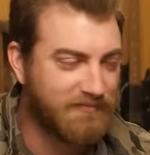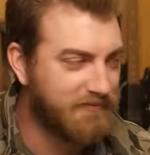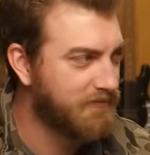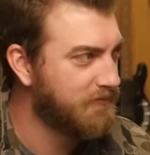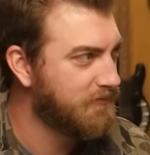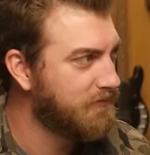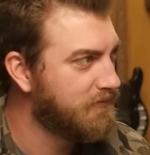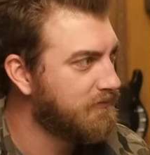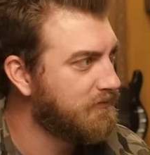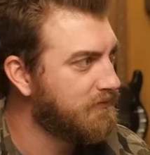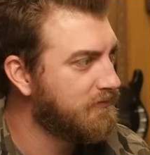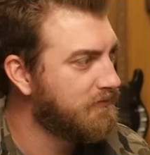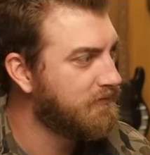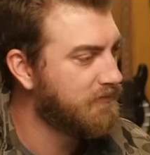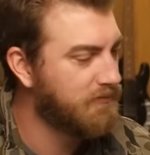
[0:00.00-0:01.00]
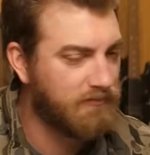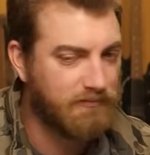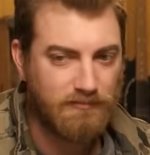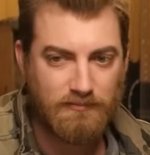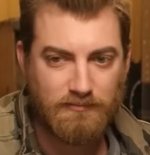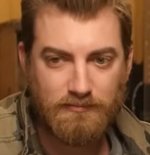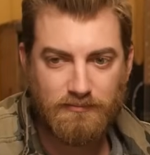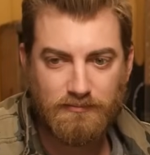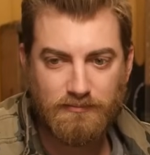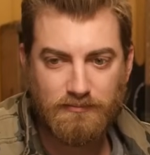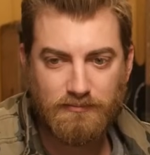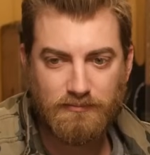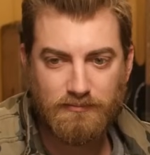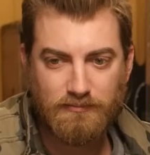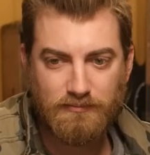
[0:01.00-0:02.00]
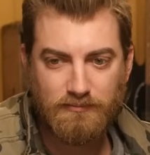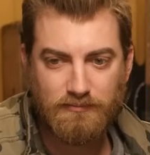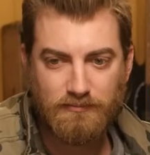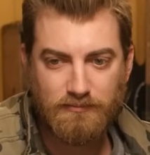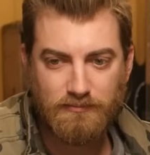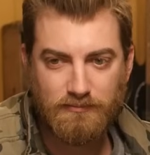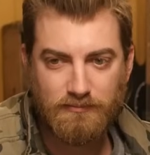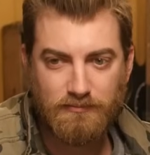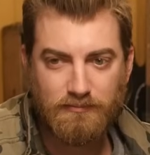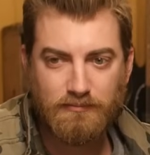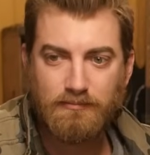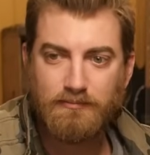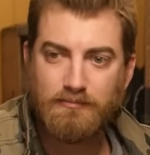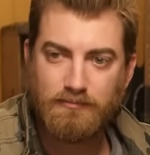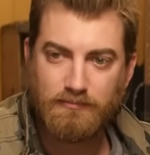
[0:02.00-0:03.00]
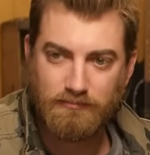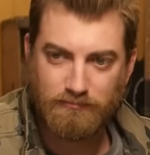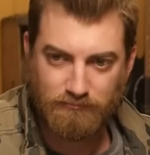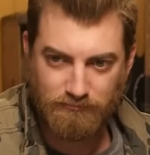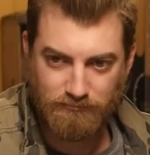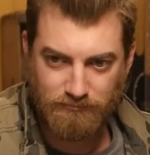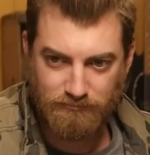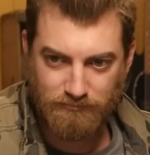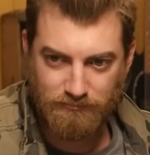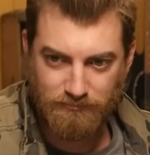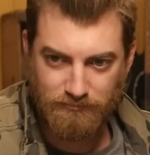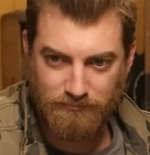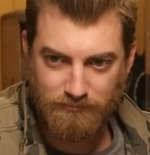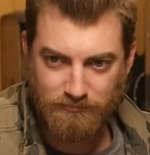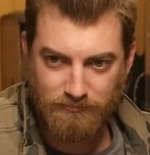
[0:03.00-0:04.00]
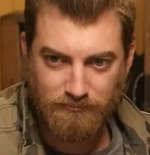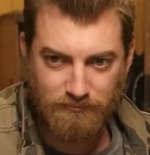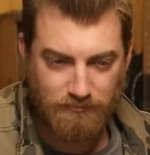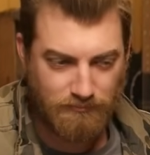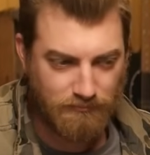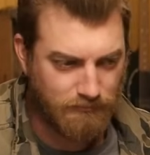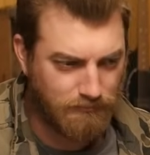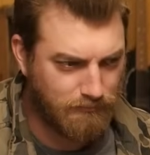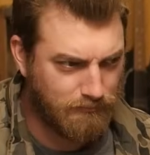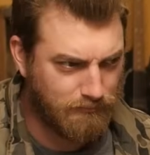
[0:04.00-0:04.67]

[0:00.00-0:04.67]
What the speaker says: No words are spoken by the person on screen.